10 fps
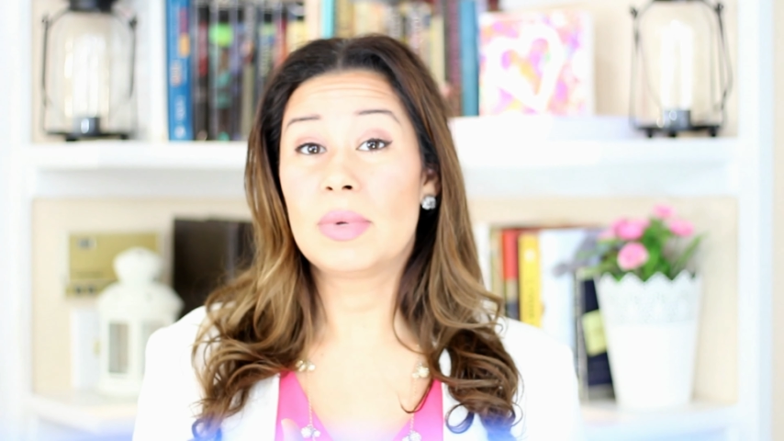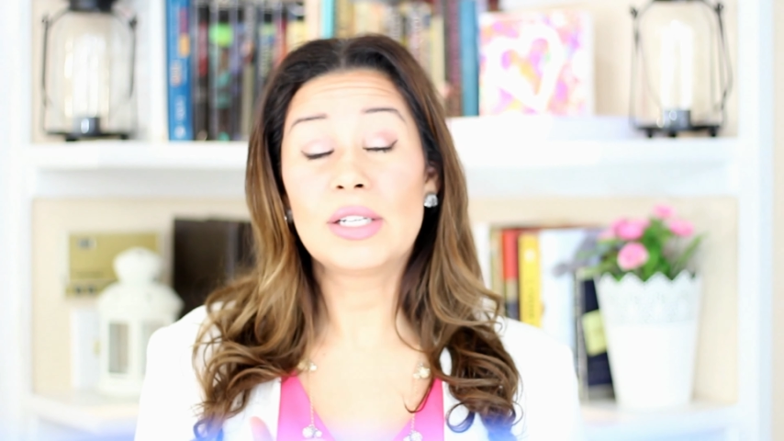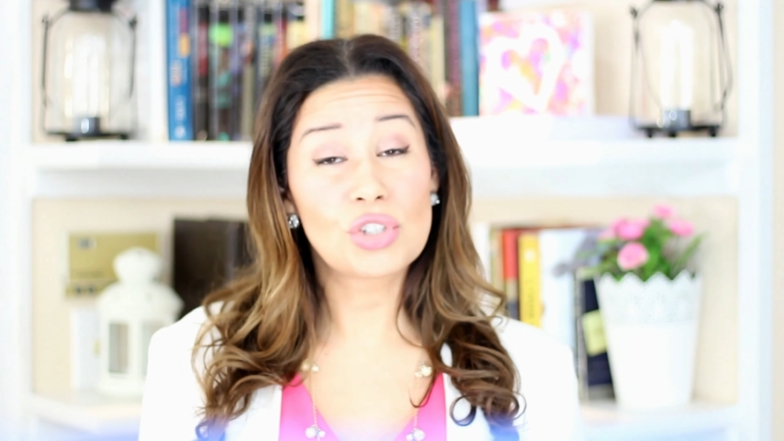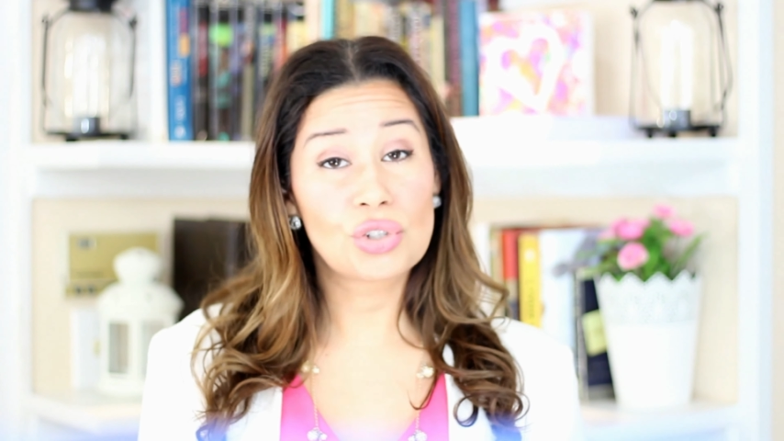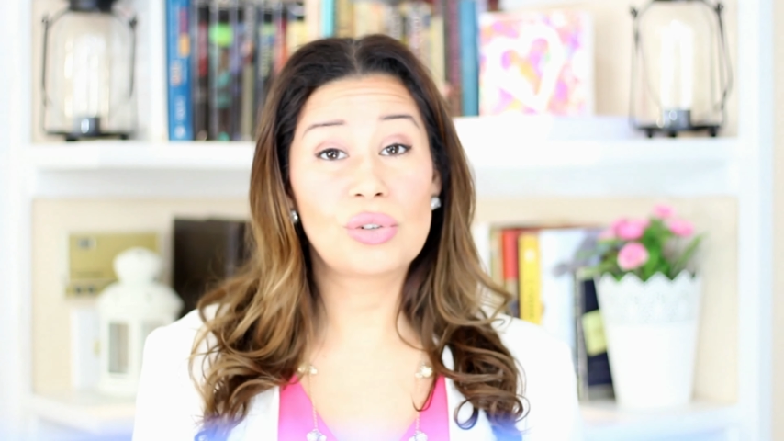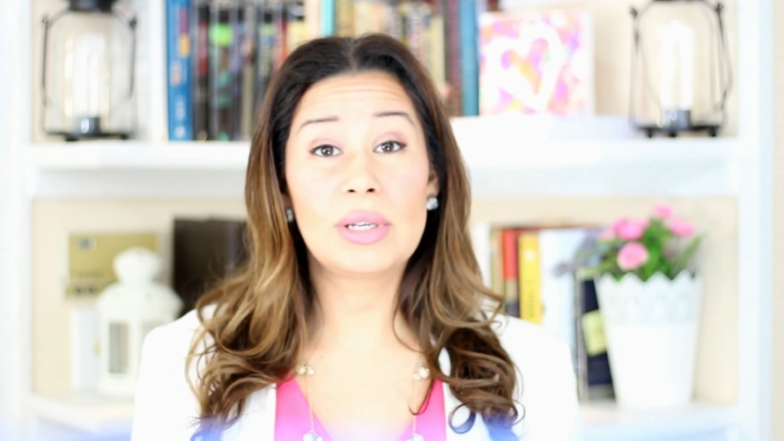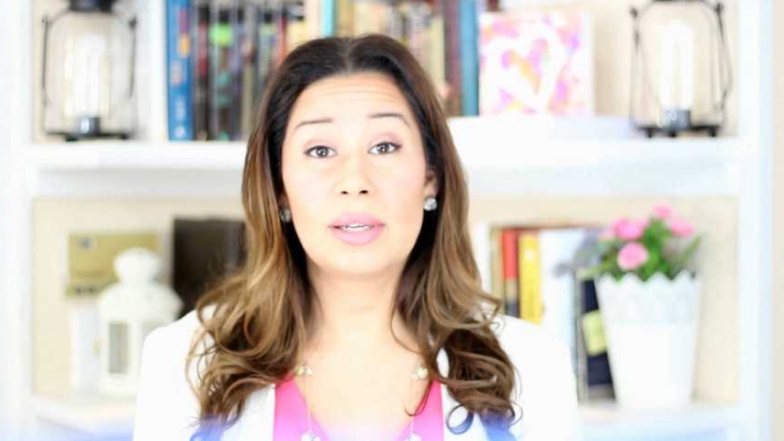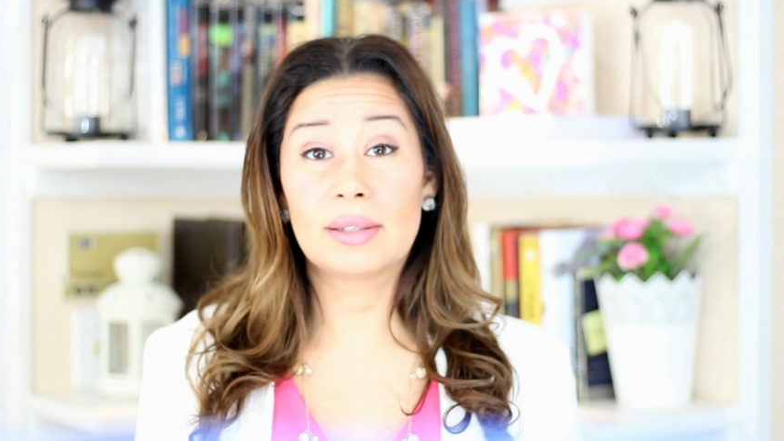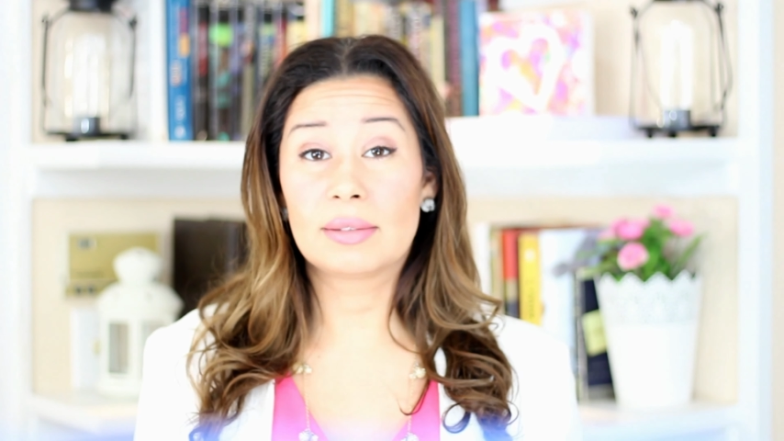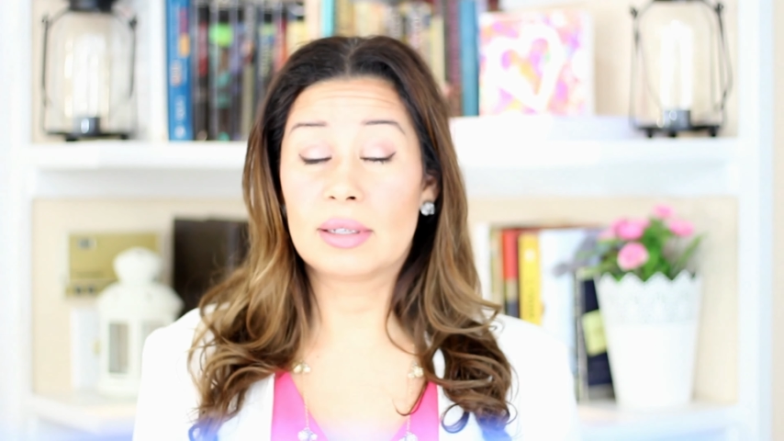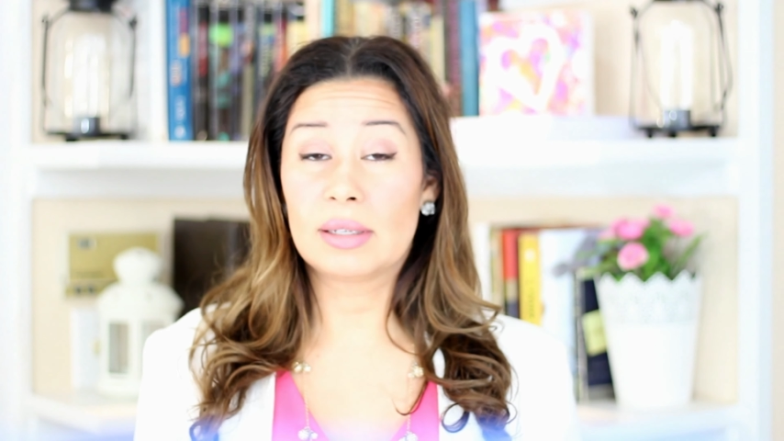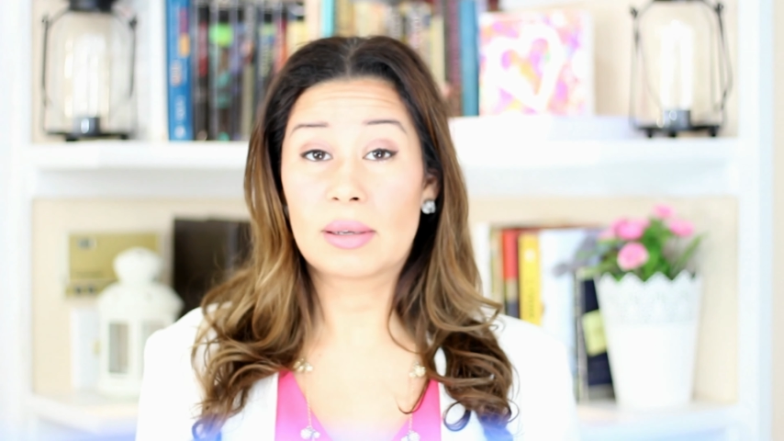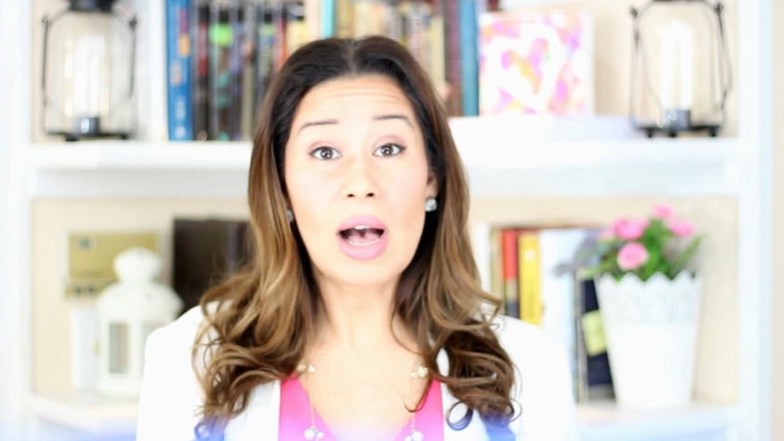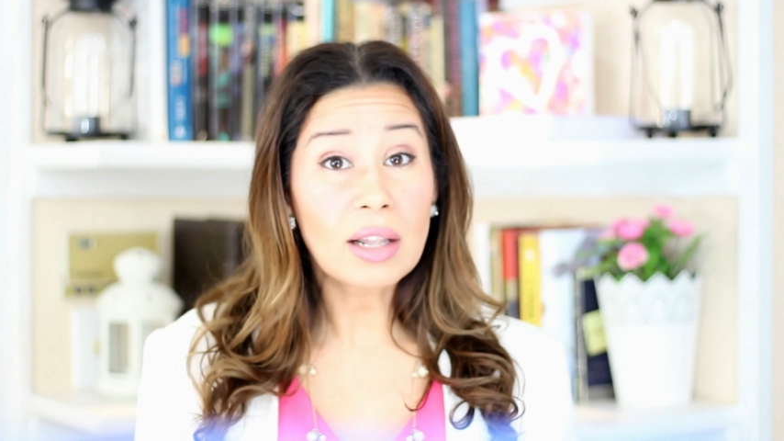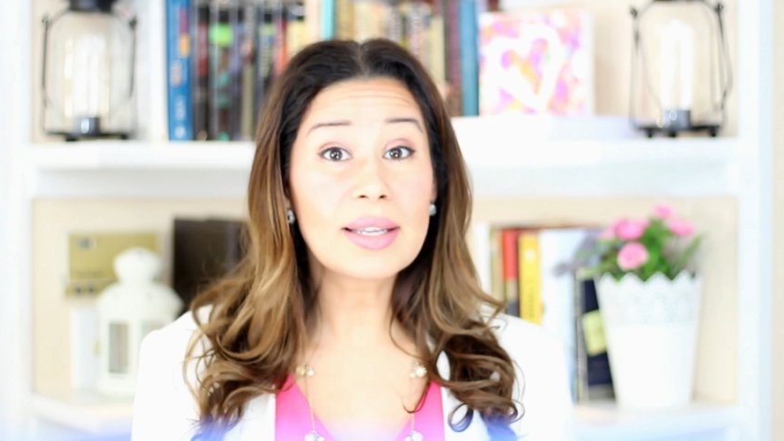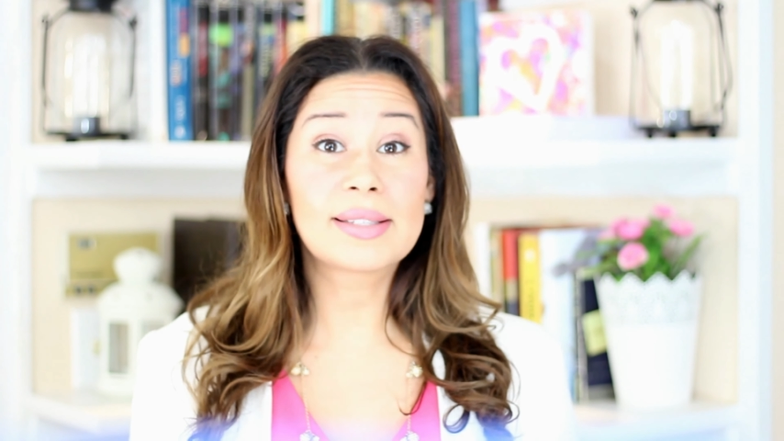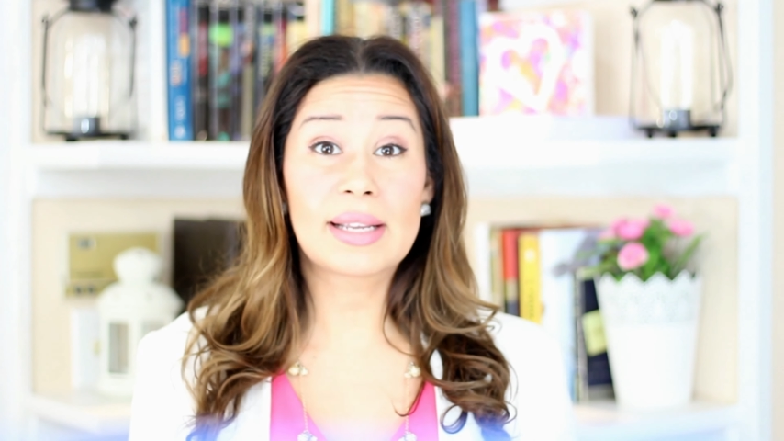industry uh, colleagues